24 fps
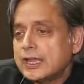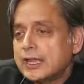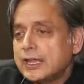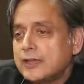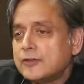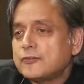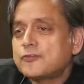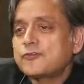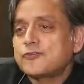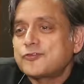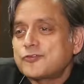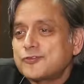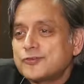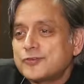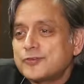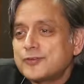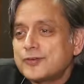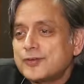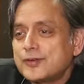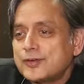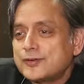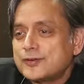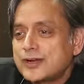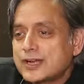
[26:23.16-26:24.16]
if
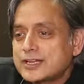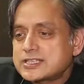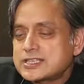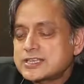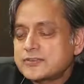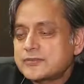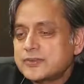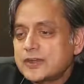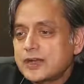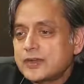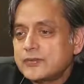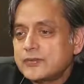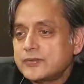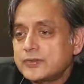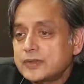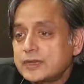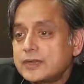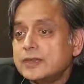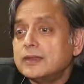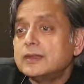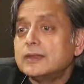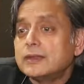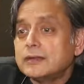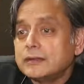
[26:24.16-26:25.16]
Rajiv
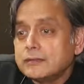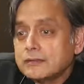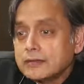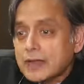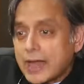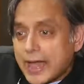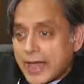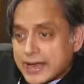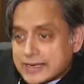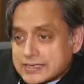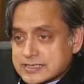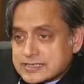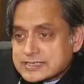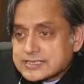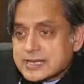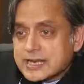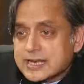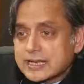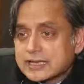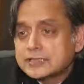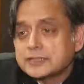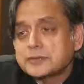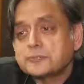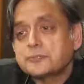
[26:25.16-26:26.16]
Gandhi hadn't
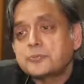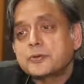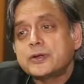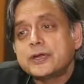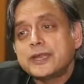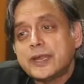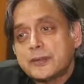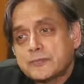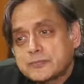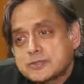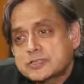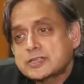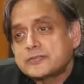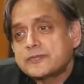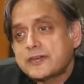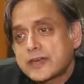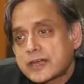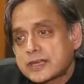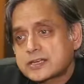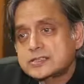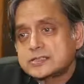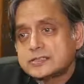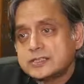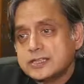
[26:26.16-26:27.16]
taken the preemptive
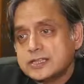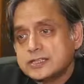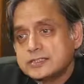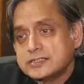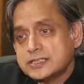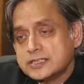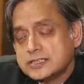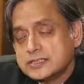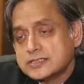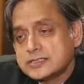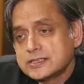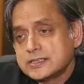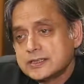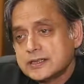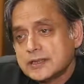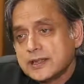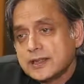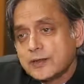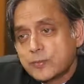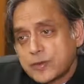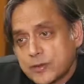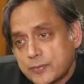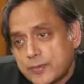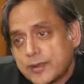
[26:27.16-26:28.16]
action he did,
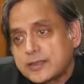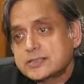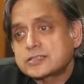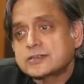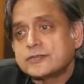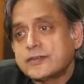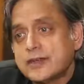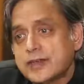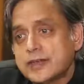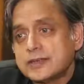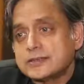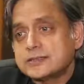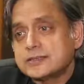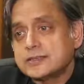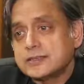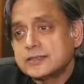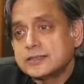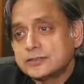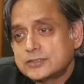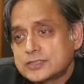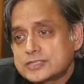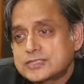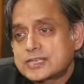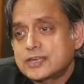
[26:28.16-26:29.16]
we might have had
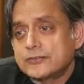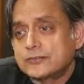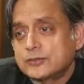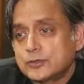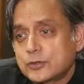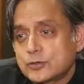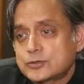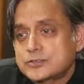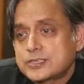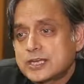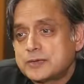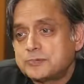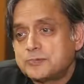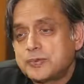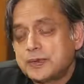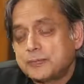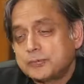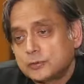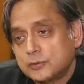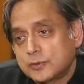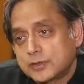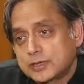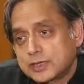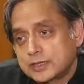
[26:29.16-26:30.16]
the 7 or 10
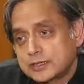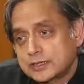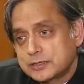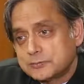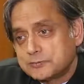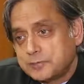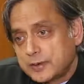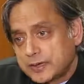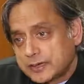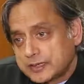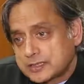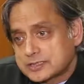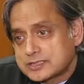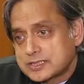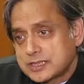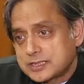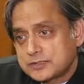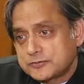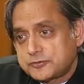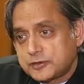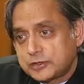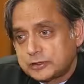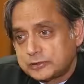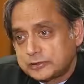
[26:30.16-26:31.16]
people who were killed in
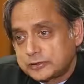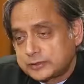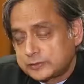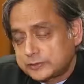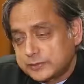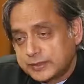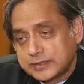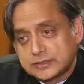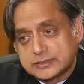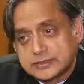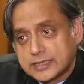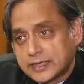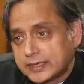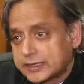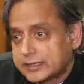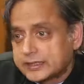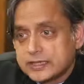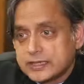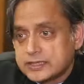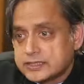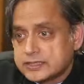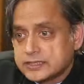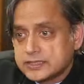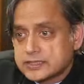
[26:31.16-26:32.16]
Pakistan the following week dying
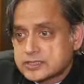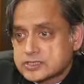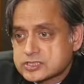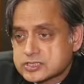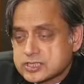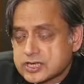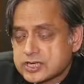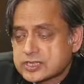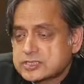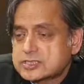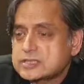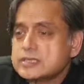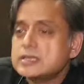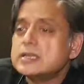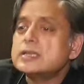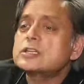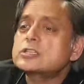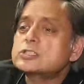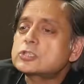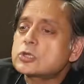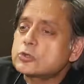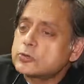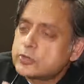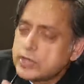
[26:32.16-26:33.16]
in India instead.
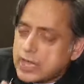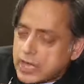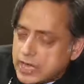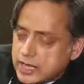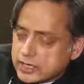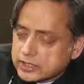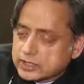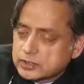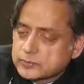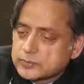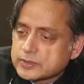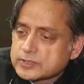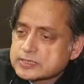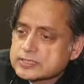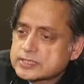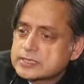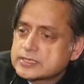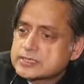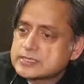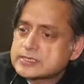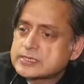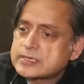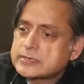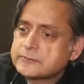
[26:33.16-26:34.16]
So the argument
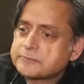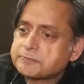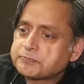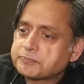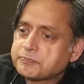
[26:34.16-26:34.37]
is,